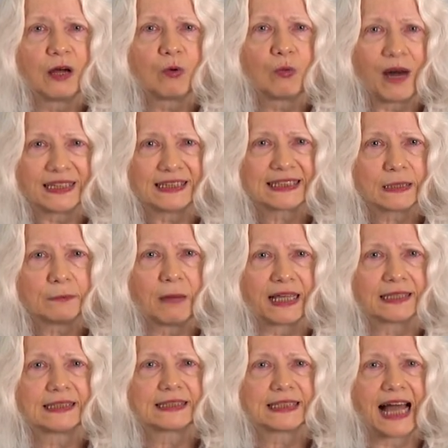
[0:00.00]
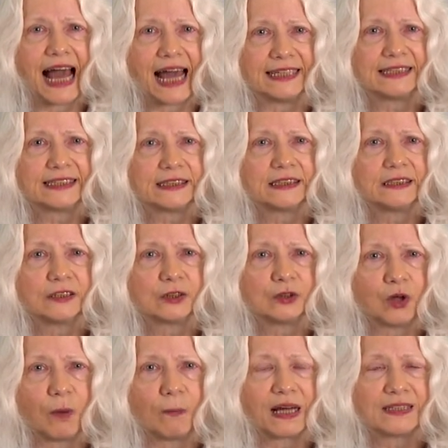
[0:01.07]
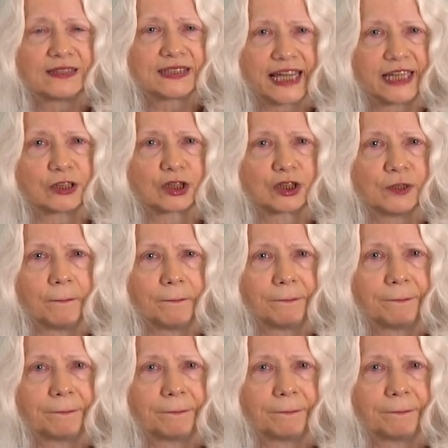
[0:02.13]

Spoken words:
once a month until normalization.